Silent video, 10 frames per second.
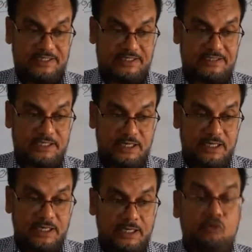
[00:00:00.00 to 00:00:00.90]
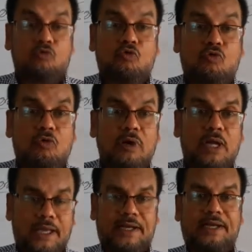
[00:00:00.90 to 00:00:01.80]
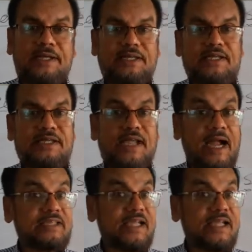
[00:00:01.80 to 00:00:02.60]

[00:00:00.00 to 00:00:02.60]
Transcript: is UNTIL,